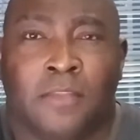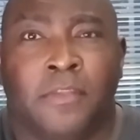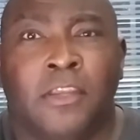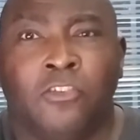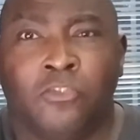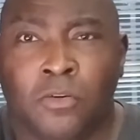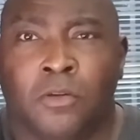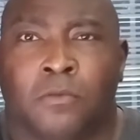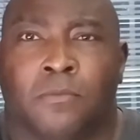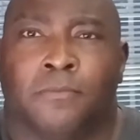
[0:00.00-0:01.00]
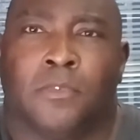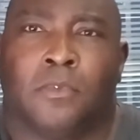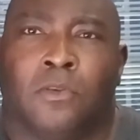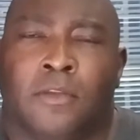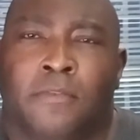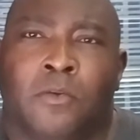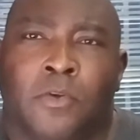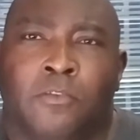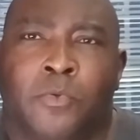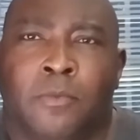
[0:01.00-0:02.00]
that is true. Lifting
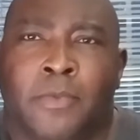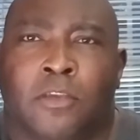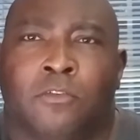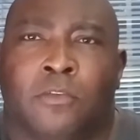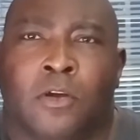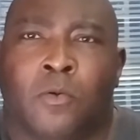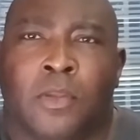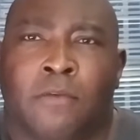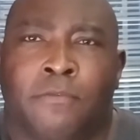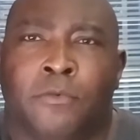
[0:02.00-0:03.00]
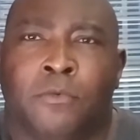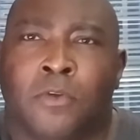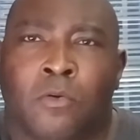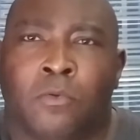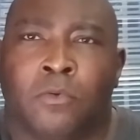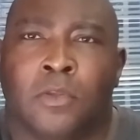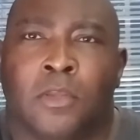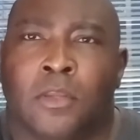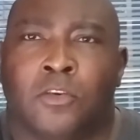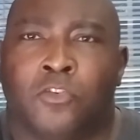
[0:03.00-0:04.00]
weights will make you slow if you don't
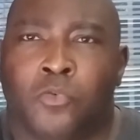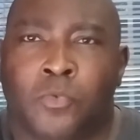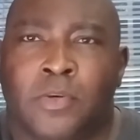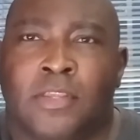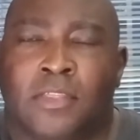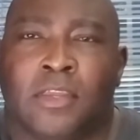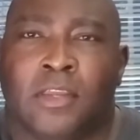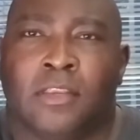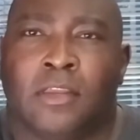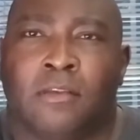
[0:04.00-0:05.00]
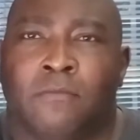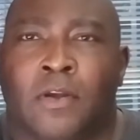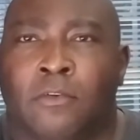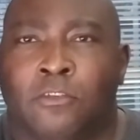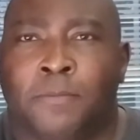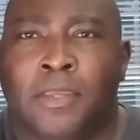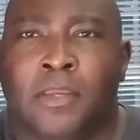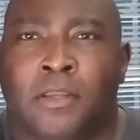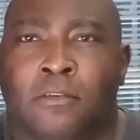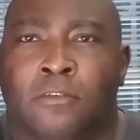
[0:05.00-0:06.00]
do anything that involves
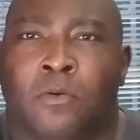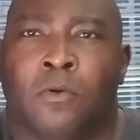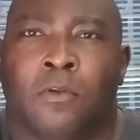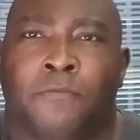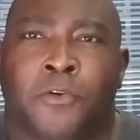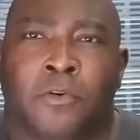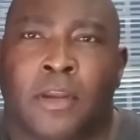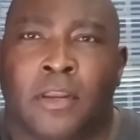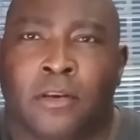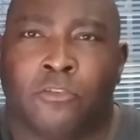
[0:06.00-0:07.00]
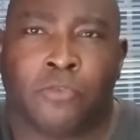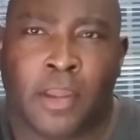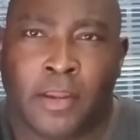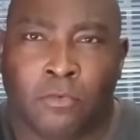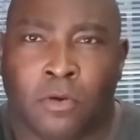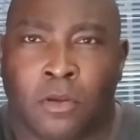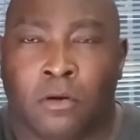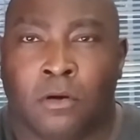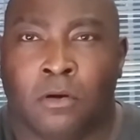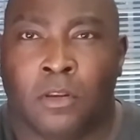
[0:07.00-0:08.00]
speed. So if you're not a track
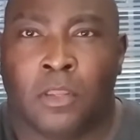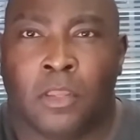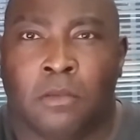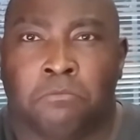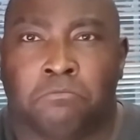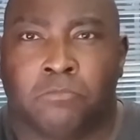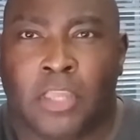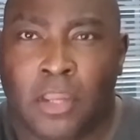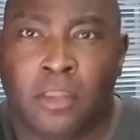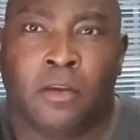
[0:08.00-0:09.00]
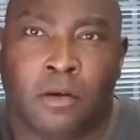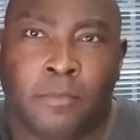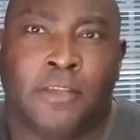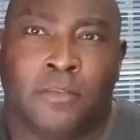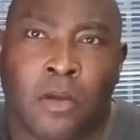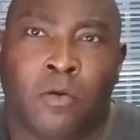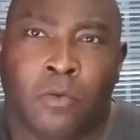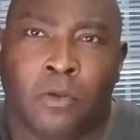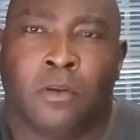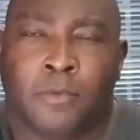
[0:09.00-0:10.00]
runner, yeah, you're going to be slow.
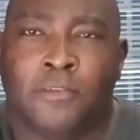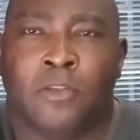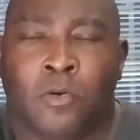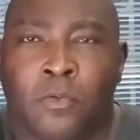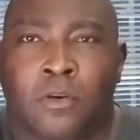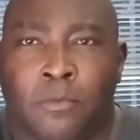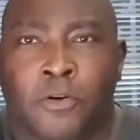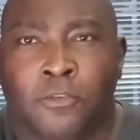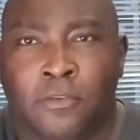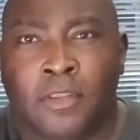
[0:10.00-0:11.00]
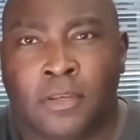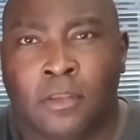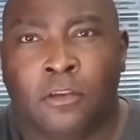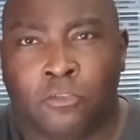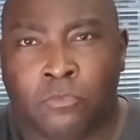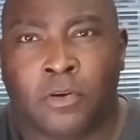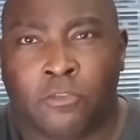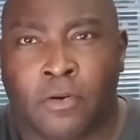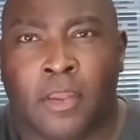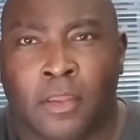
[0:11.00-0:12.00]
You're going to be slower than a person that does run
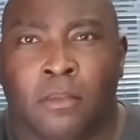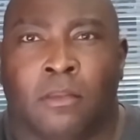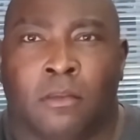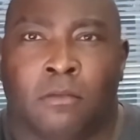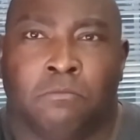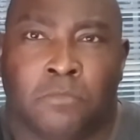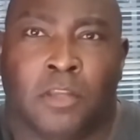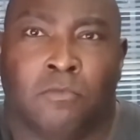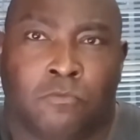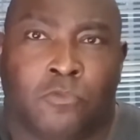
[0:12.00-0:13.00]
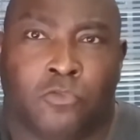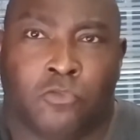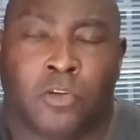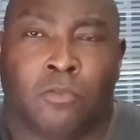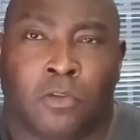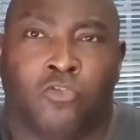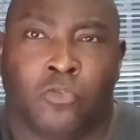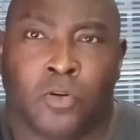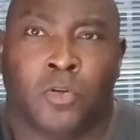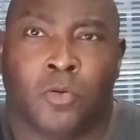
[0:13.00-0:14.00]
track. Uh, that's generally
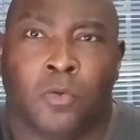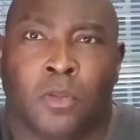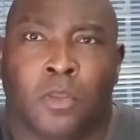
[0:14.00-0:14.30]
true.